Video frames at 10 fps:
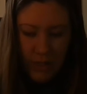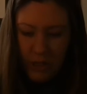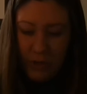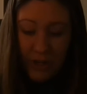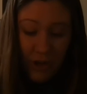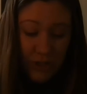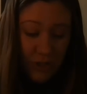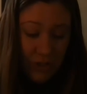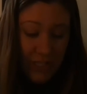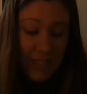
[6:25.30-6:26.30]
You can also
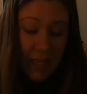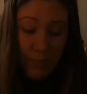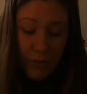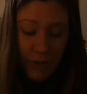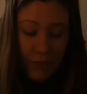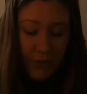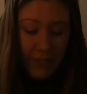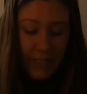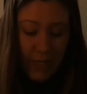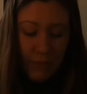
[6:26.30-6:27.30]
use a stapler if you have a
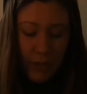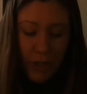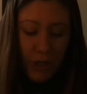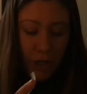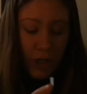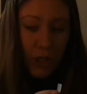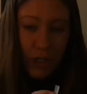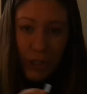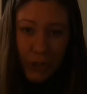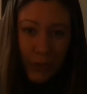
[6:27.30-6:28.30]
stapler, or
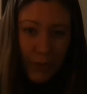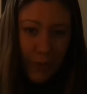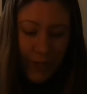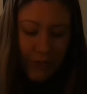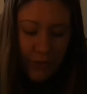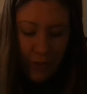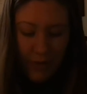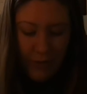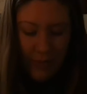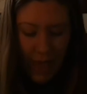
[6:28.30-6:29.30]
glue, or whatever you
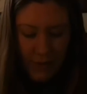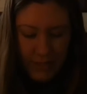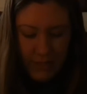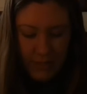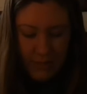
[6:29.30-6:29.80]
have around the house.